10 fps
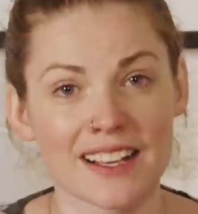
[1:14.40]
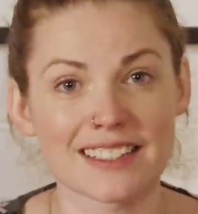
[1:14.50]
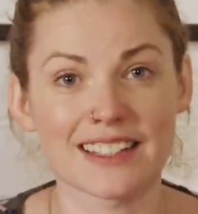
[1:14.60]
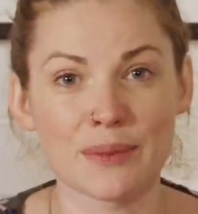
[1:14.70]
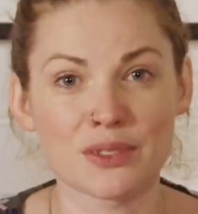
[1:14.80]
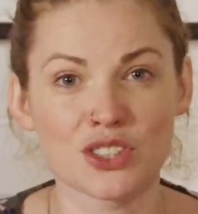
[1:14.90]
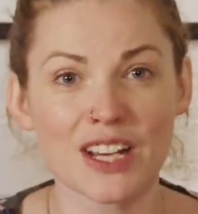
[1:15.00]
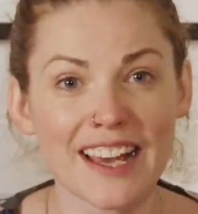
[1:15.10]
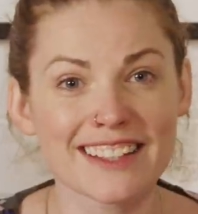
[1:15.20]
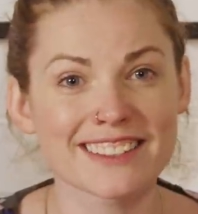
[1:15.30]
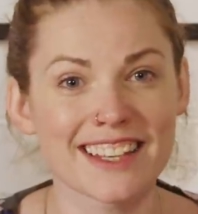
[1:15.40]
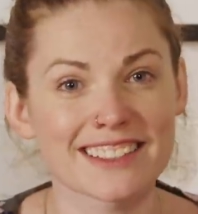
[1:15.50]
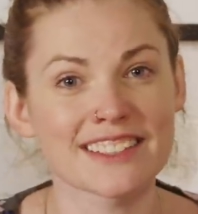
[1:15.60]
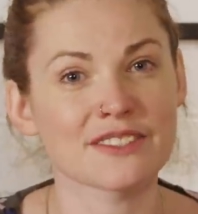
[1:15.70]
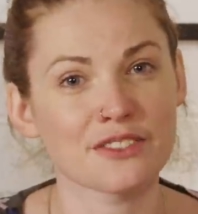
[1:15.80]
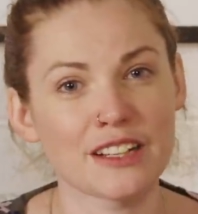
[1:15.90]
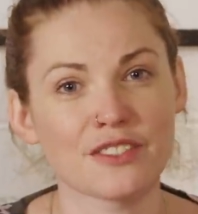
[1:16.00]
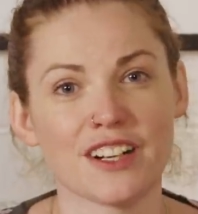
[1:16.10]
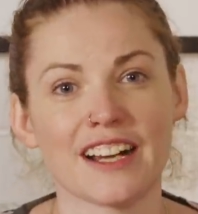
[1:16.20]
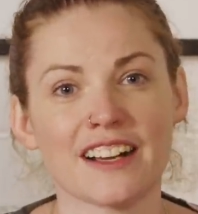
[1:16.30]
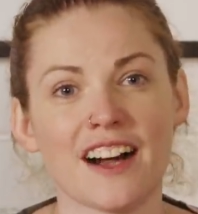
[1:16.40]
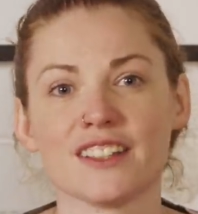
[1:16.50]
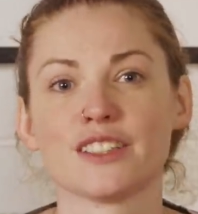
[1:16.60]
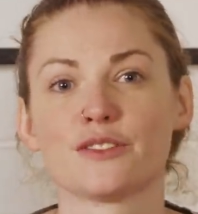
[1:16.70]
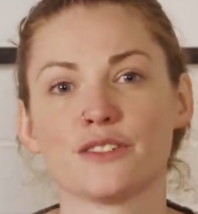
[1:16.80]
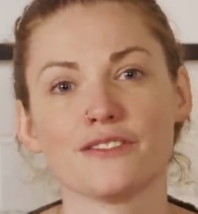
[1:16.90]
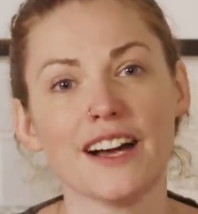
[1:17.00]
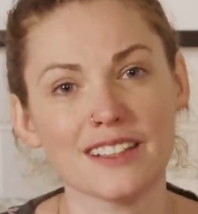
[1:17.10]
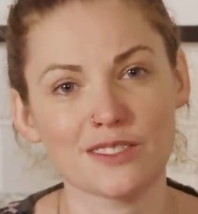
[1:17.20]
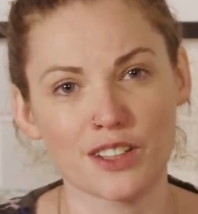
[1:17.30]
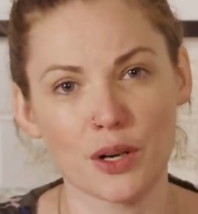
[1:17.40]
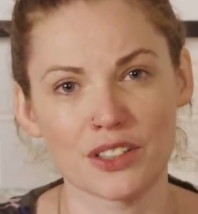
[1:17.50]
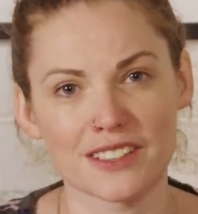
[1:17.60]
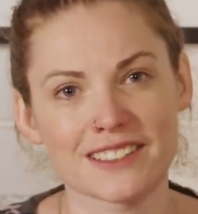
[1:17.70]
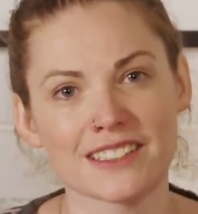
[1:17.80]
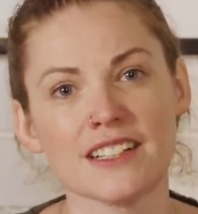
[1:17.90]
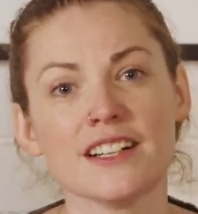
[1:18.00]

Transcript: as the name suggests, gets its flavour and colour from violet flowers.